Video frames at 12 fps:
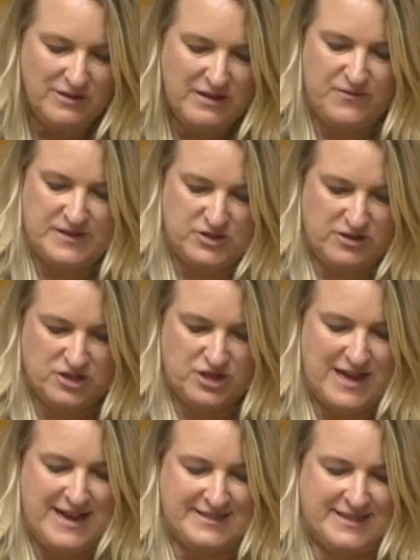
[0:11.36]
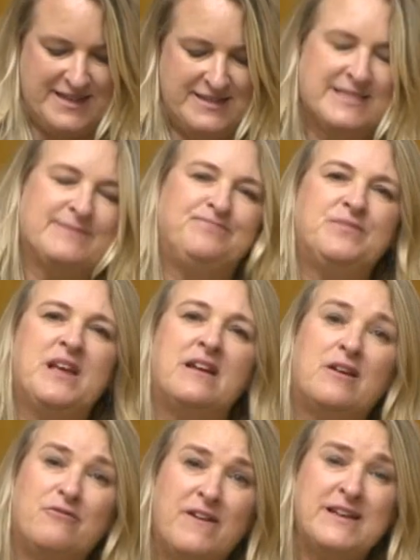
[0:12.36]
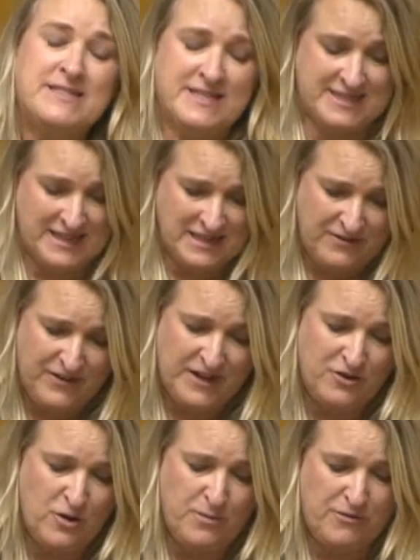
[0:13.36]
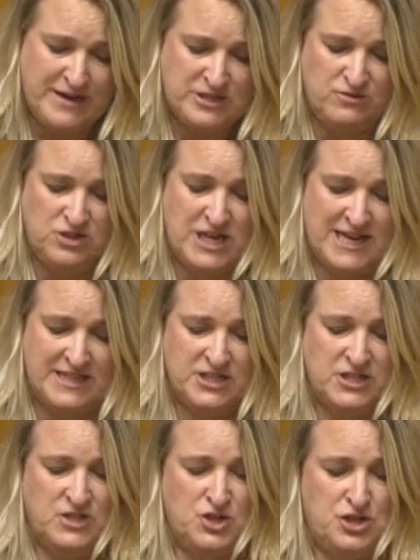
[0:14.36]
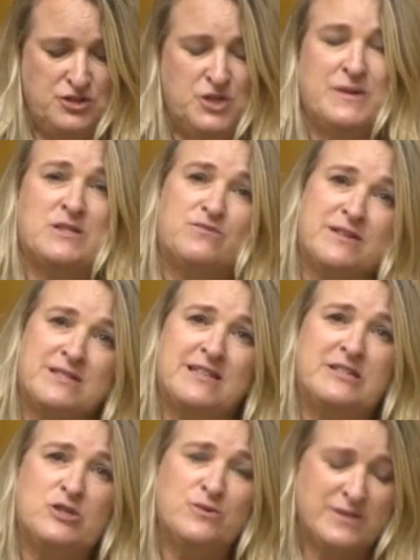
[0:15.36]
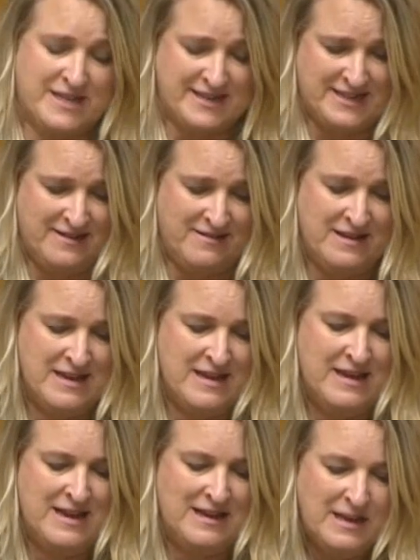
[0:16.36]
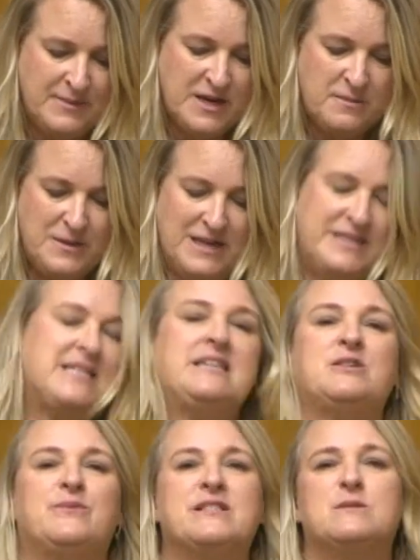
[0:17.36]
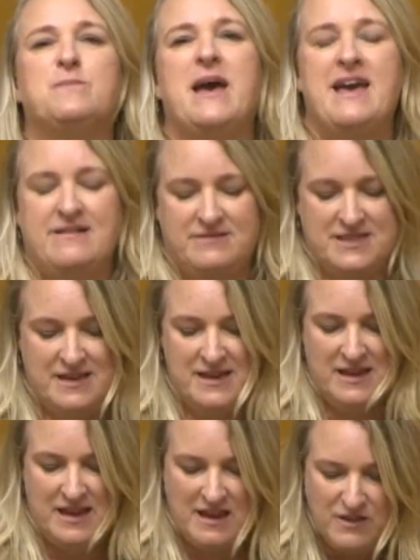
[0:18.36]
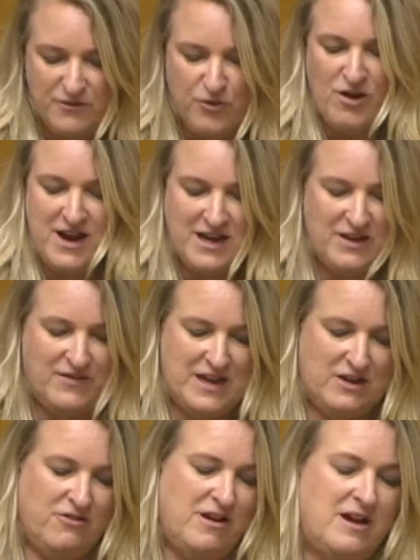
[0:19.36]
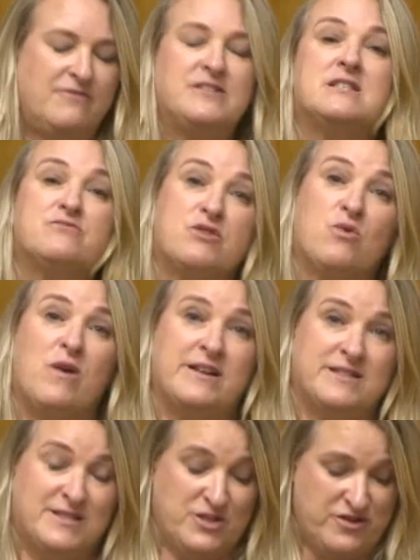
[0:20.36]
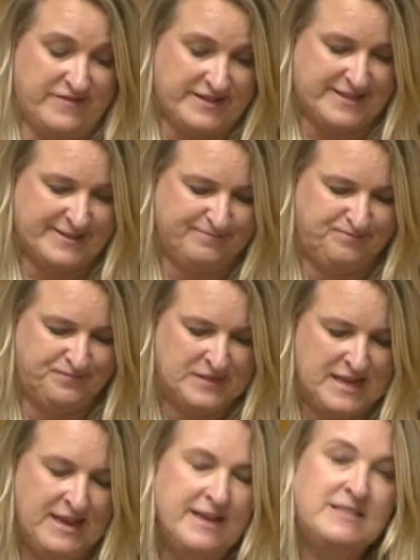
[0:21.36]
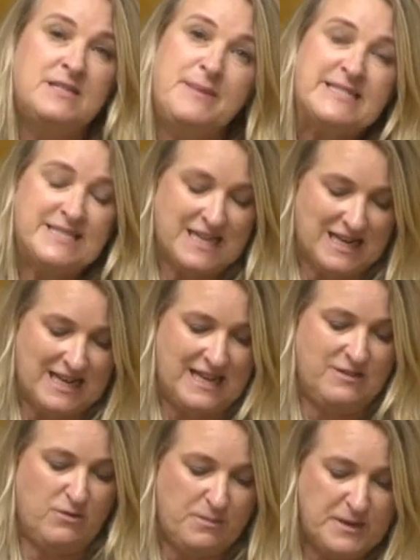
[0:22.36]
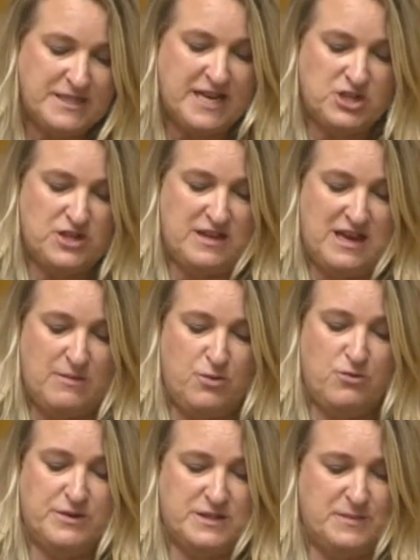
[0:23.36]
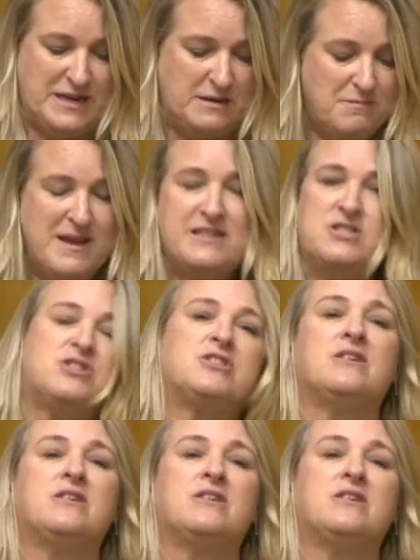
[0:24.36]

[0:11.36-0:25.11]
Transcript: infrastructure assets. Yet it faces significant operational challenges due to its residential setting, limited ability to expand, and the variety of aircraft it is required to service. Domestically, the reputation of the airport has been enmeshed